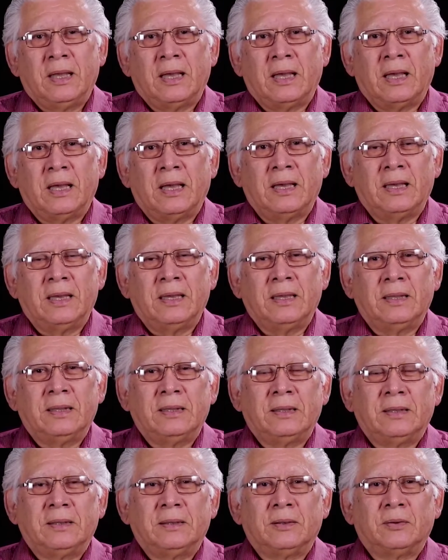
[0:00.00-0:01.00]

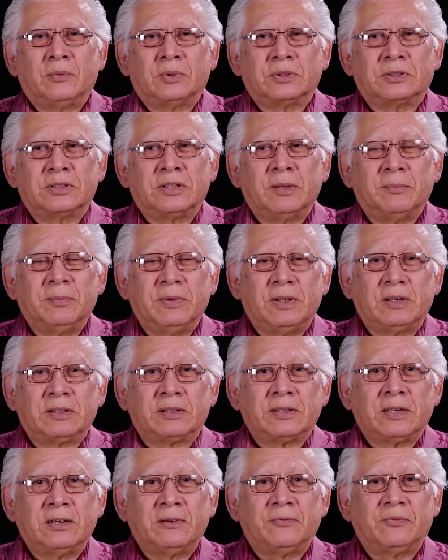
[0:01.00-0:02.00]
I was in the
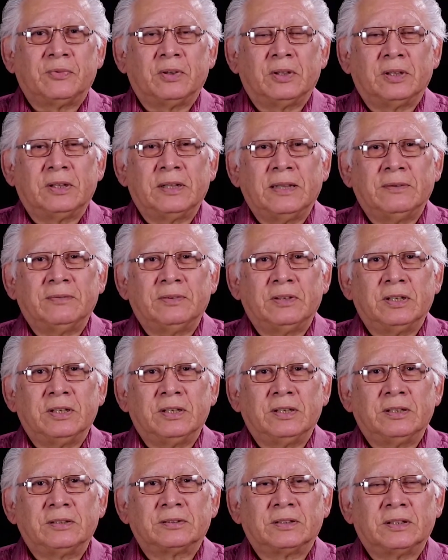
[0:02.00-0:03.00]
military for 11
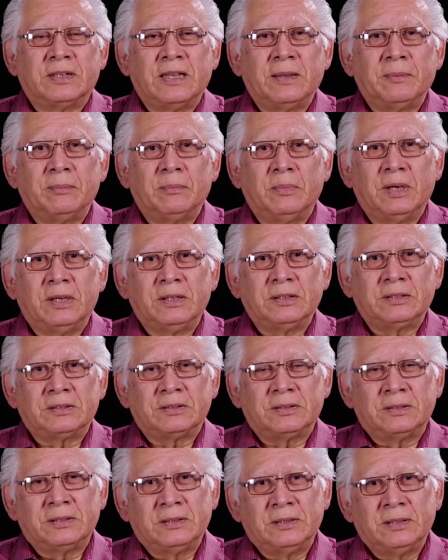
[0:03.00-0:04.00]
years and 8
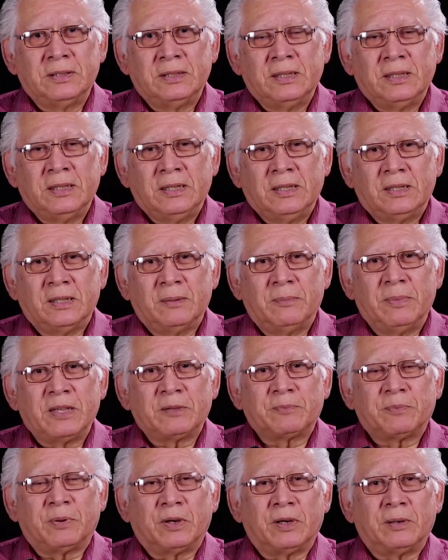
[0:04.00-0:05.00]
months. The
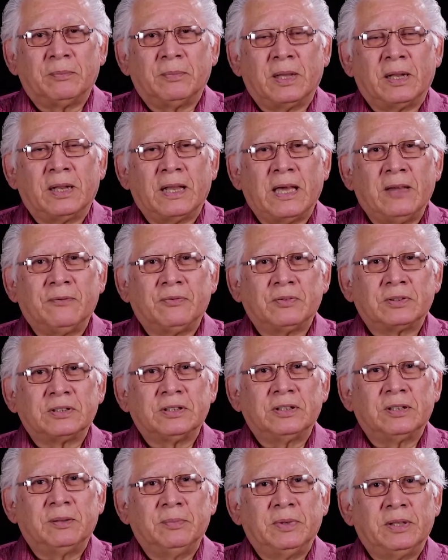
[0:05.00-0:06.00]
best part of my life was
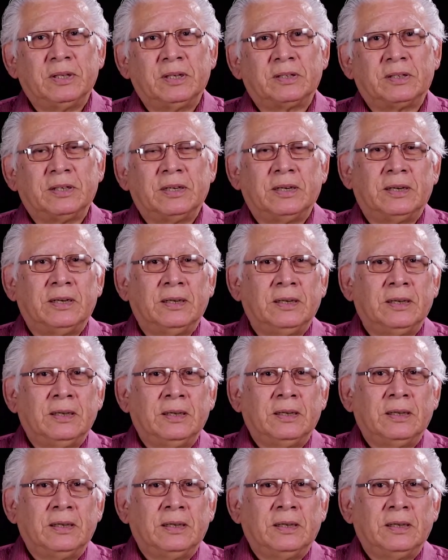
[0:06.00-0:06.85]
in the military.